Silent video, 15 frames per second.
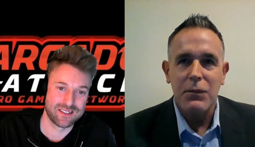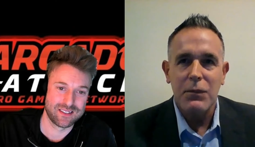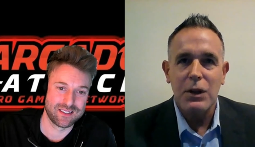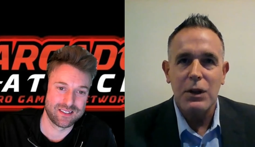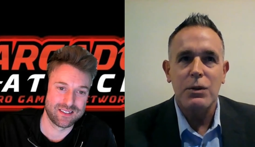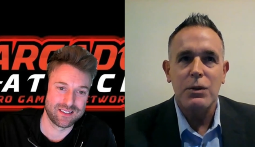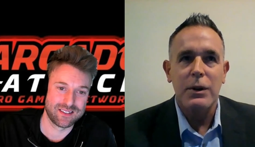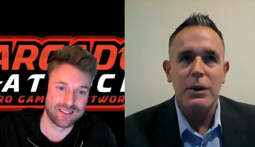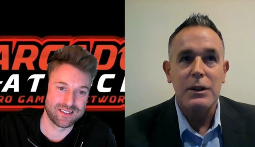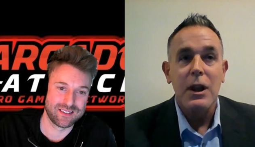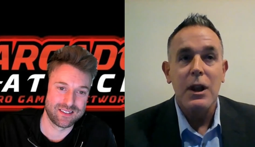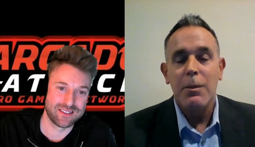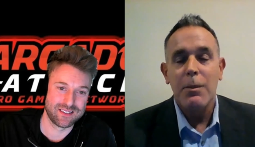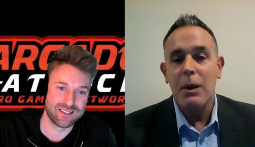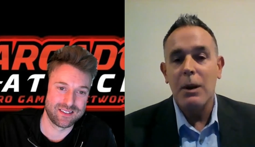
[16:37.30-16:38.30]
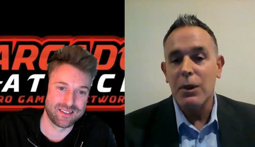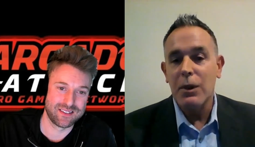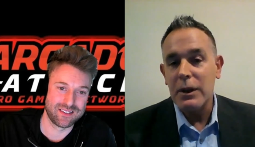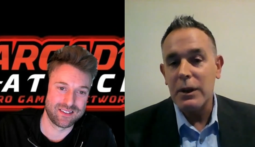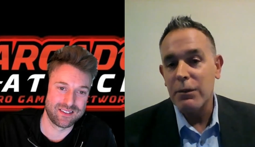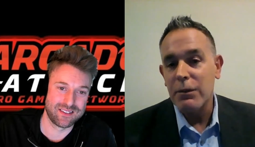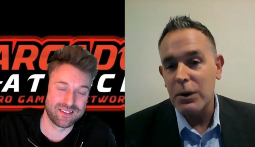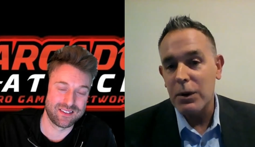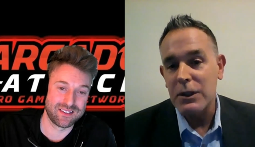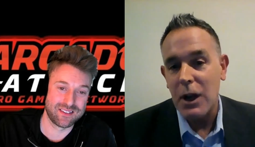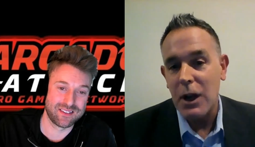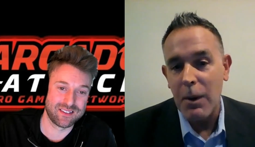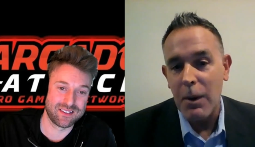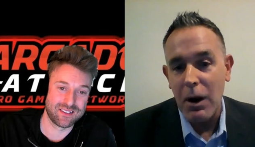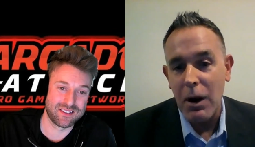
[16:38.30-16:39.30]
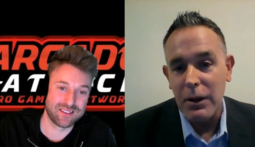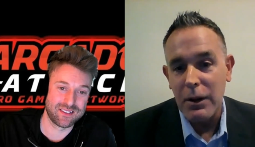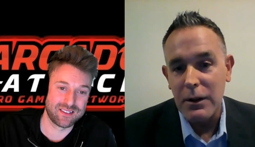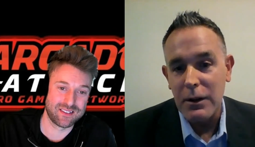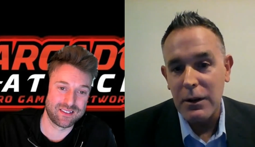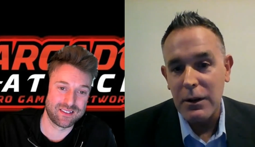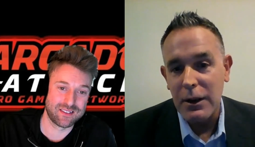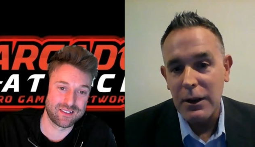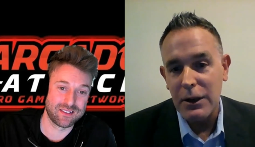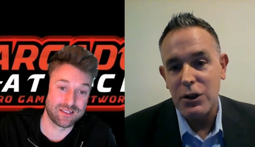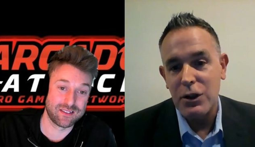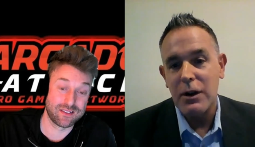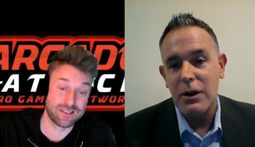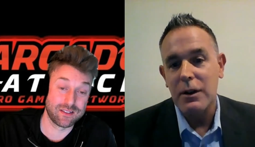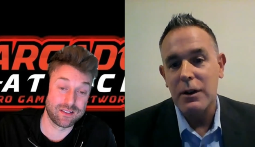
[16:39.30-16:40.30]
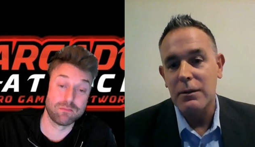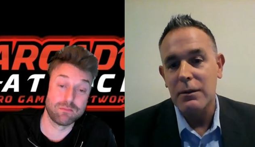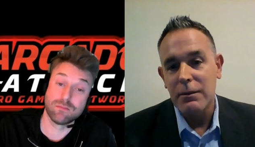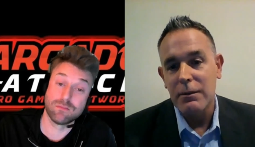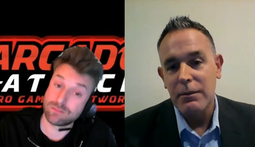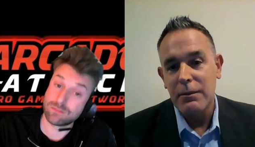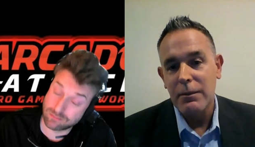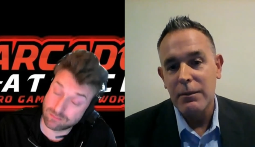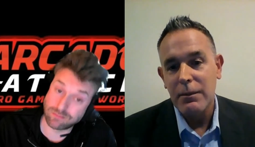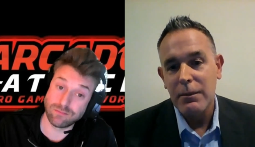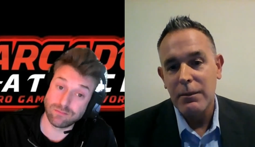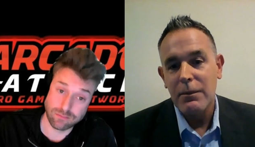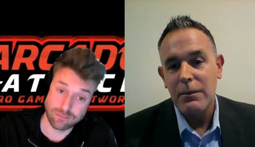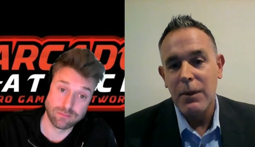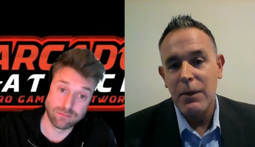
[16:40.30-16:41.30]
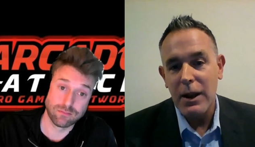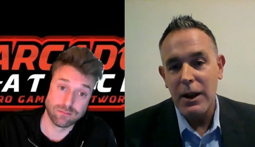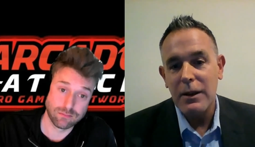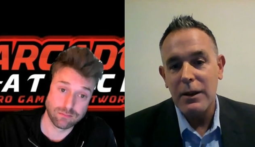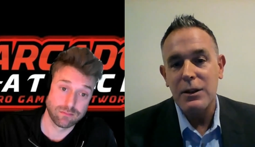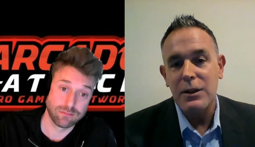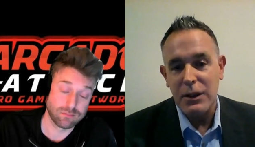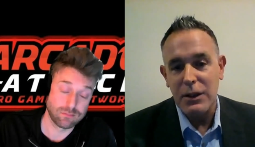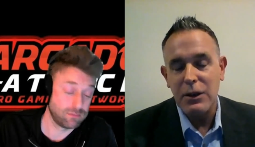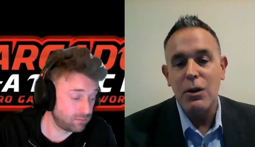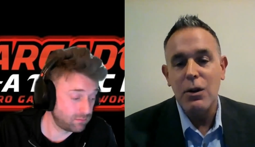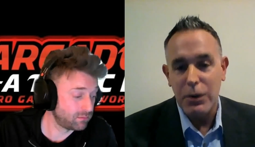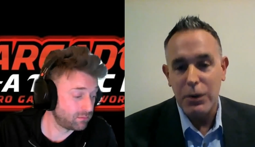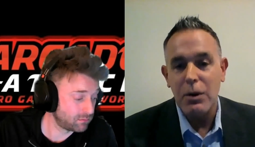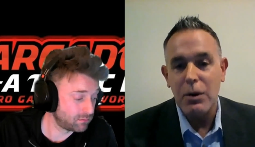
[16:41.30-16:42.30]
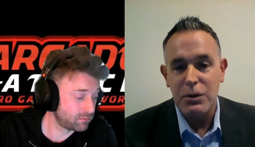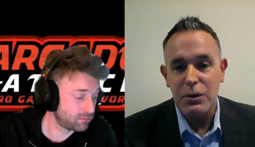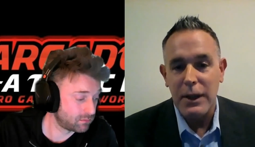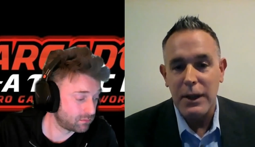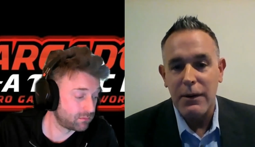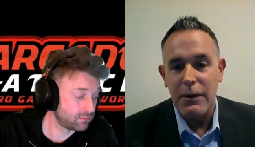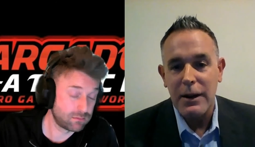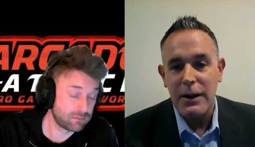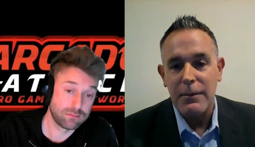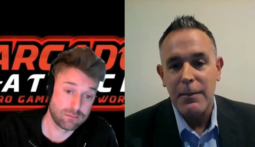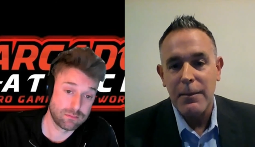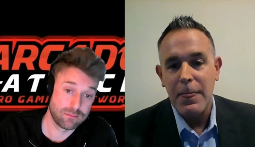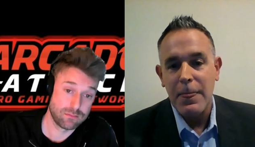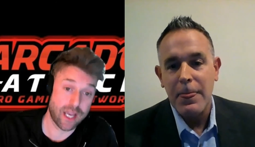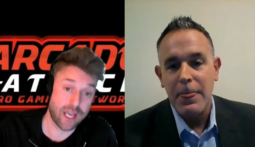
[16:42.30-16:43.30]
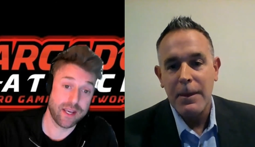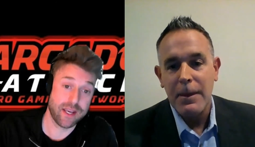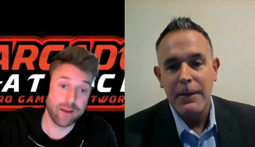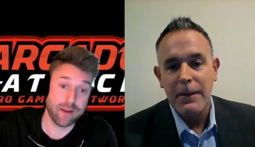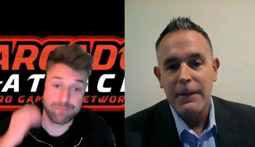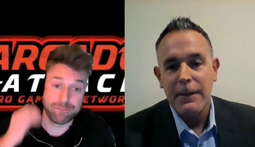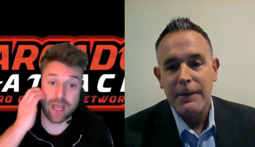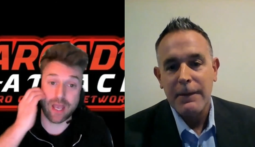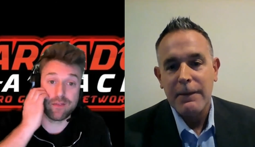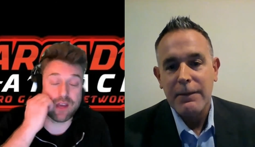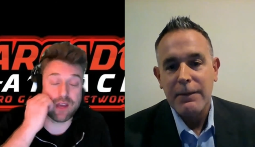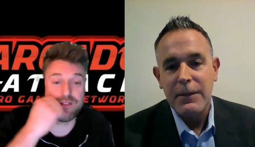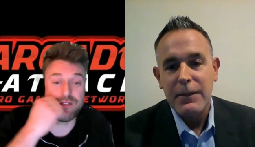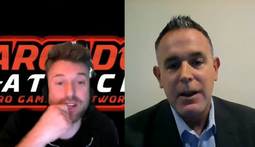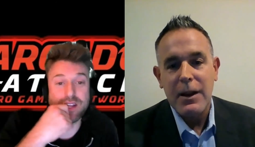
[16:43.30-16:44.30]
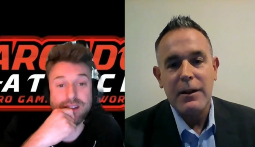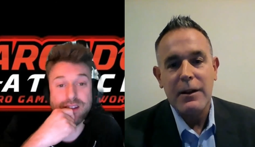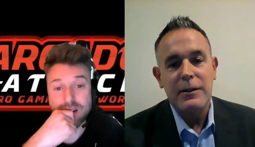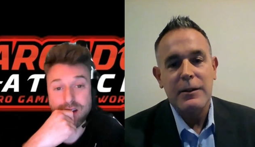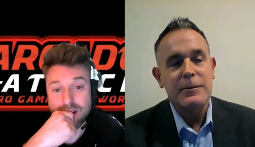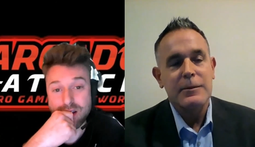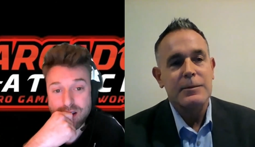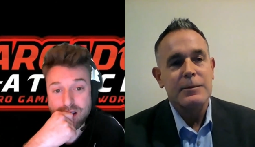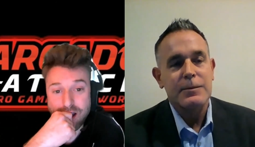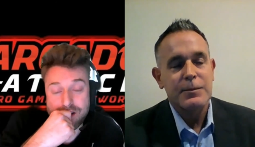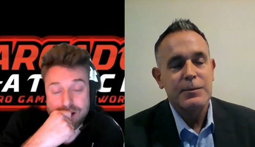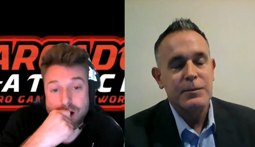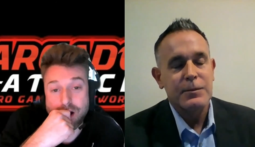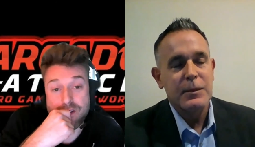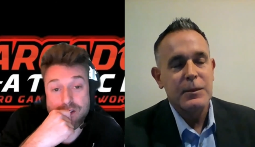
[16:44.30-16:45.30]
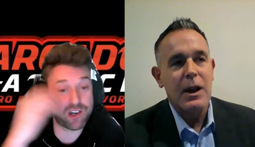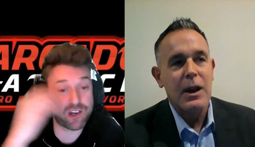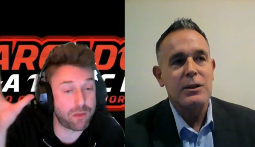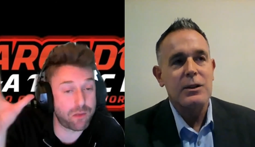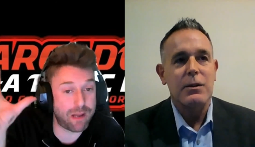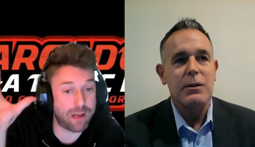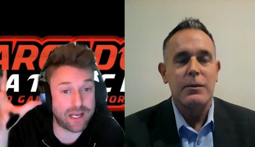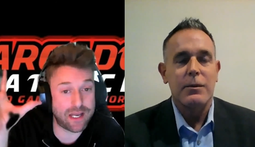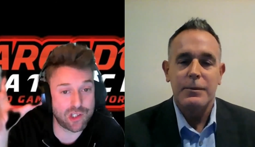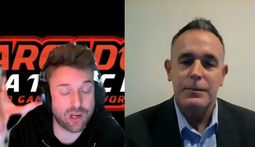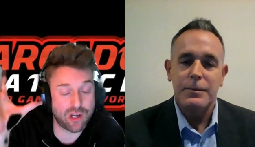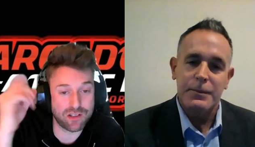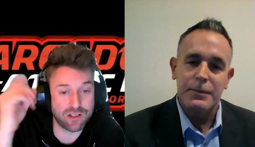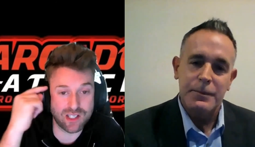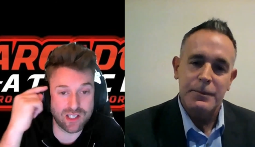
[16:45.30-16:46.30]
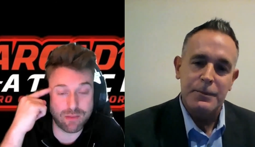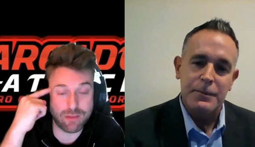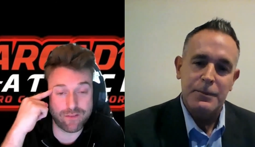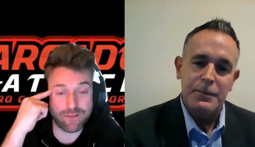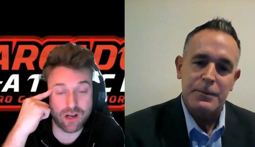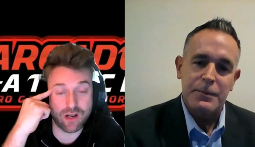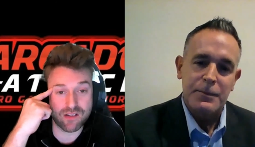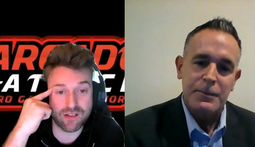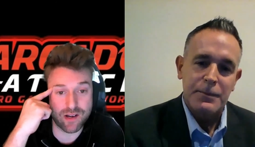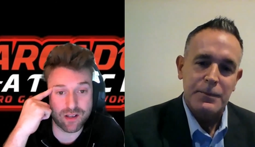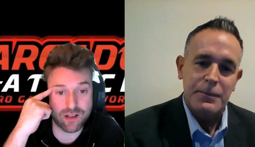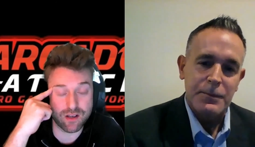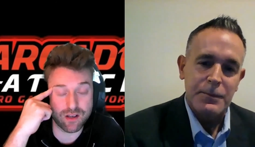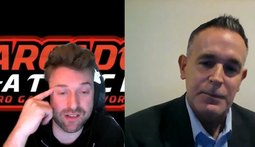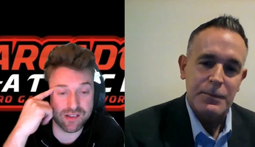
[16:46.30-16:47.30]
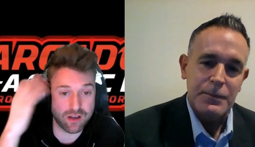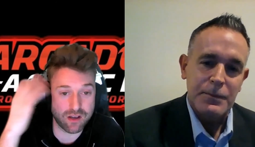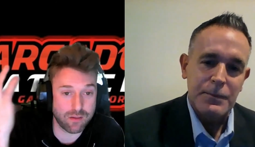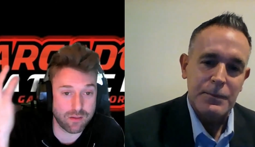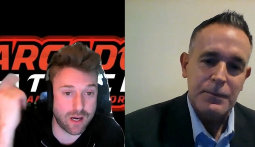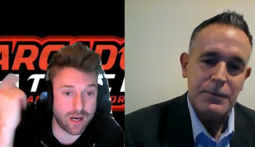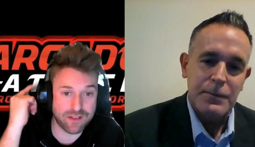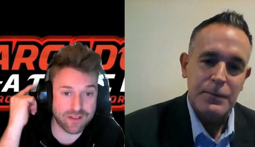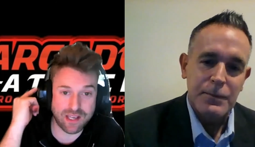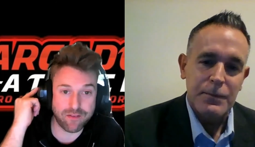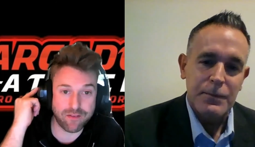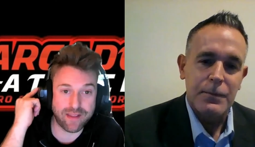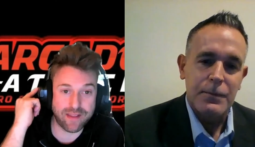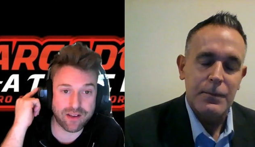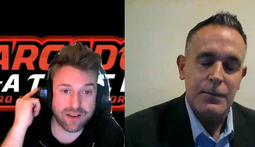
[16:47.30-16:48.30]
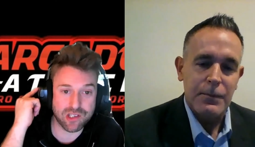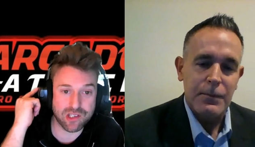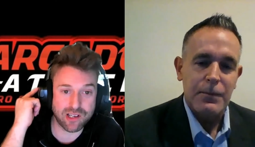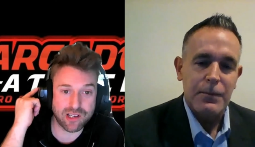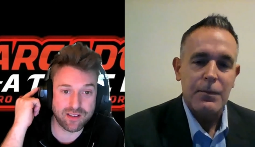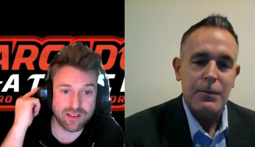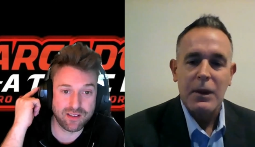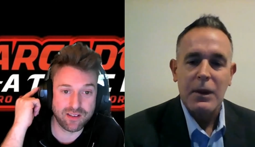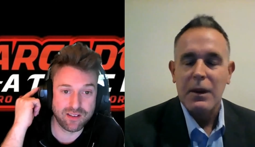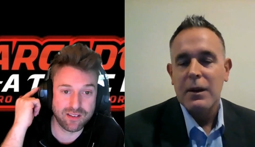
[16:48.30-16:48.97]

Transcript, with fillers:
Speaker 1: not sure what it is, but I'm looking forward to Tom Holland in Uncharted. Mm-hmm. Right. So he, you know, you know, he's doing that, right?
Speaker 2: Yeah, yeah, yeah, definitely. Yeah. And I've never yeah. actually played Uncharted, but I've heard it's really good. So you might have to get on that actually.